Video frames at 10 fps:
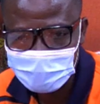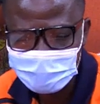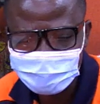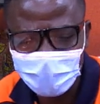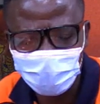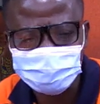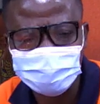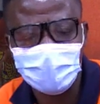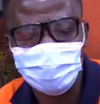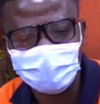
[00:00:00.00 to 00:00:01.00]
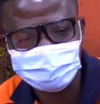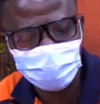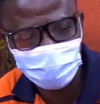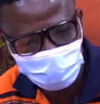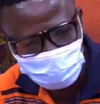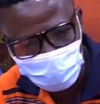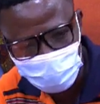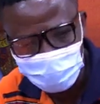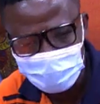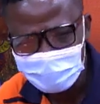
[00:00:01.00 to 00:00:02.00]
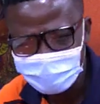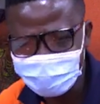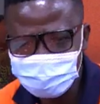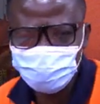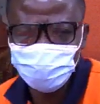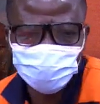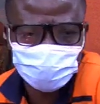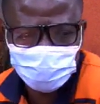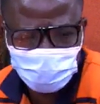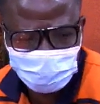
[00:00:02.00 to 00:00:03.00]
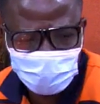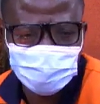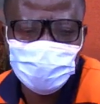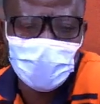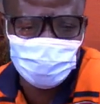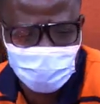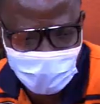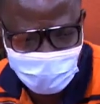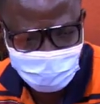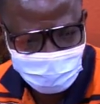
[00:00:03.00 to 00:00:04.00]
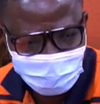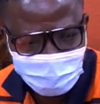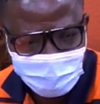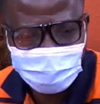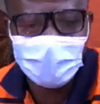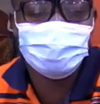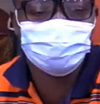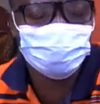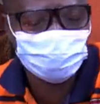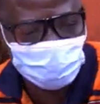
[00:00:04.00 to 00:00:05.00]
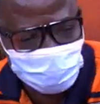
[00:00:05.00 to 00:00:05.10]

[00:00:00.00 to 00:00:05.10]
Ya or ten a bassa hell so. Nese sunsumu bibi wo mu a na ye sunsumu